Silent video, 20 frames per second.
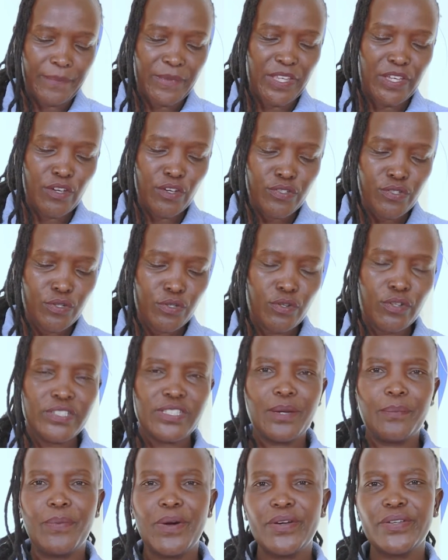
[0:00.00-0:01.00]
he also
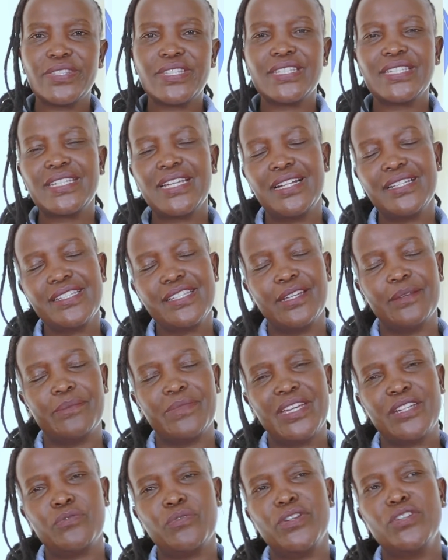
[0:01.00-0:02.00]
tells him
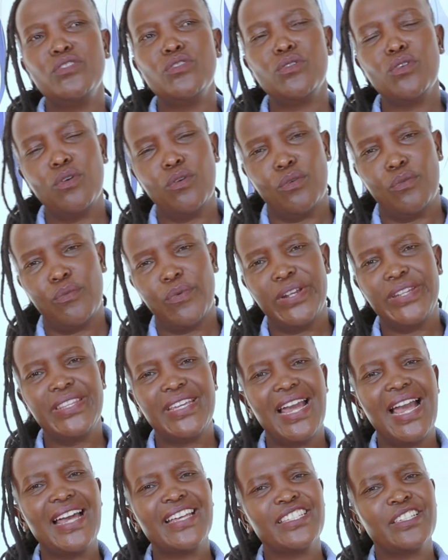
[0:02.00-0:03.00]
that when they
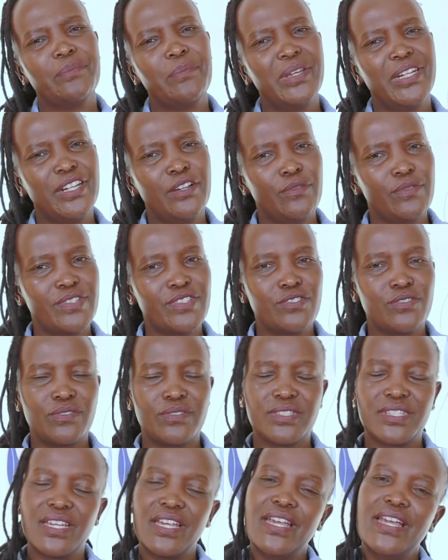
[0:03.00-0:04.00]
ask many
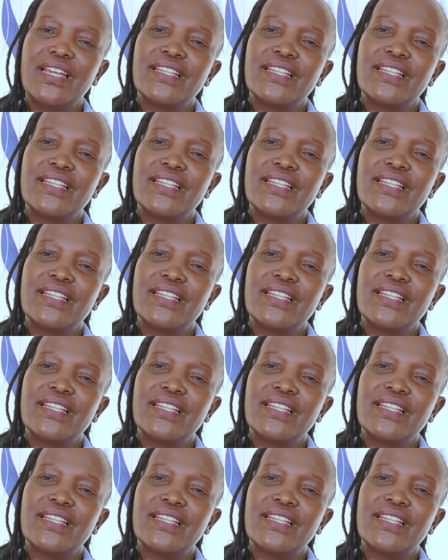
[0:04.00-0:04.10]
questions,